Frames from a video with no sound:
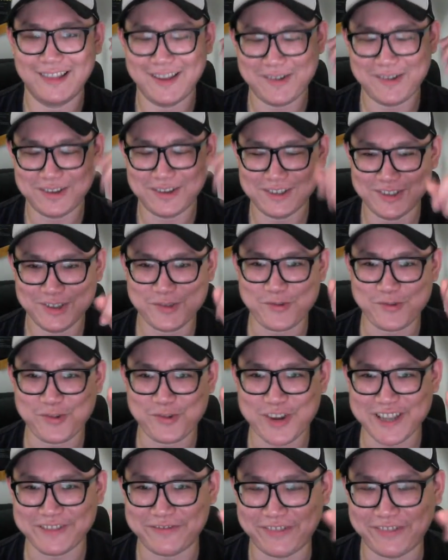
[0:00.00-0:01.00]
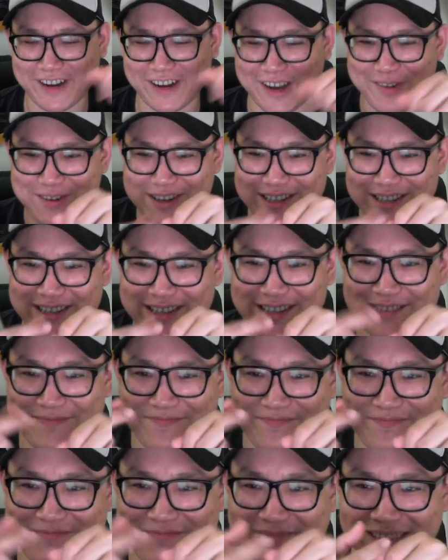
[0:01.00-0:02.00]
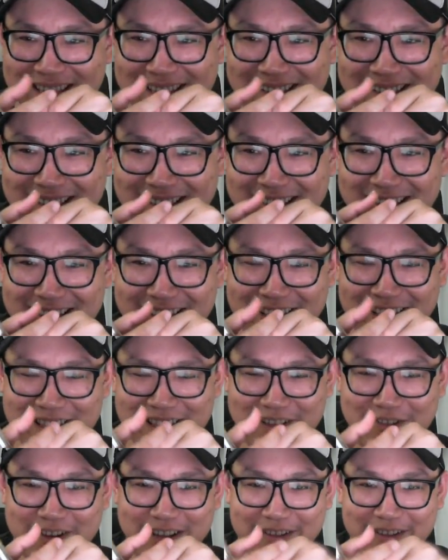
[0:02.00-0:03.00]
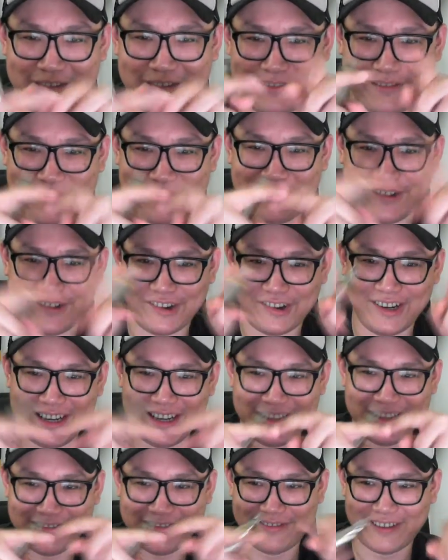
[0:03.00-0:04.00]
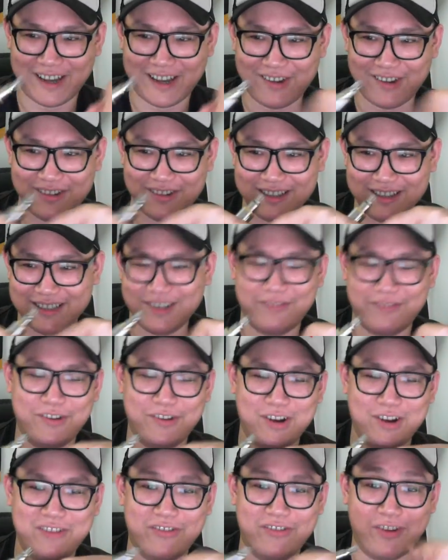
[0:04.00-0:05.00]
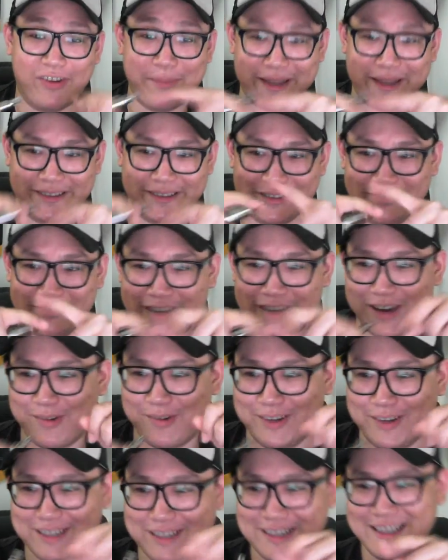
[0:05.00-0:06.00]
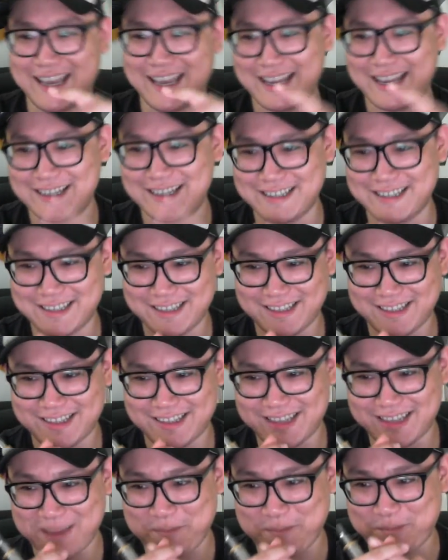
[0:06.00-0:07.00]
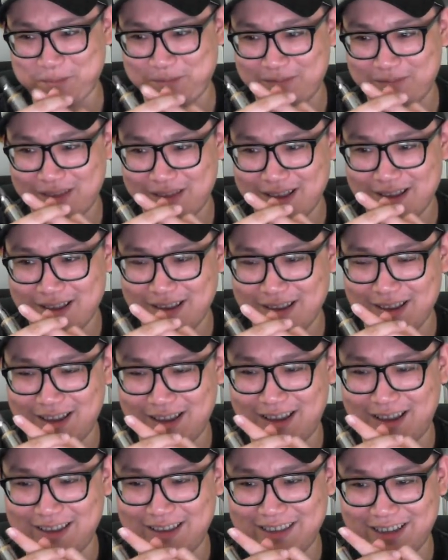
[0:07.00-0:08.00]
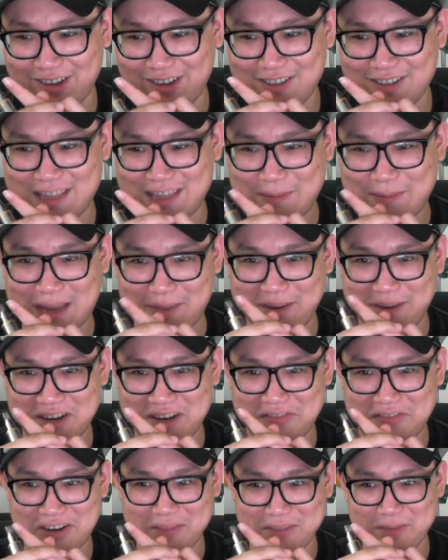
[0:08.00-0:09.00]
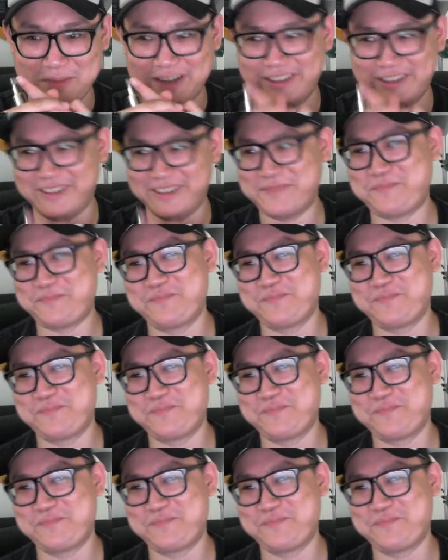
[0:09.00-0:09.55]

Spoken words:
there was those red flowers, the red four-leaf flowers, not four-petal flowers that had a stem, a yellow stem coming up from the middle.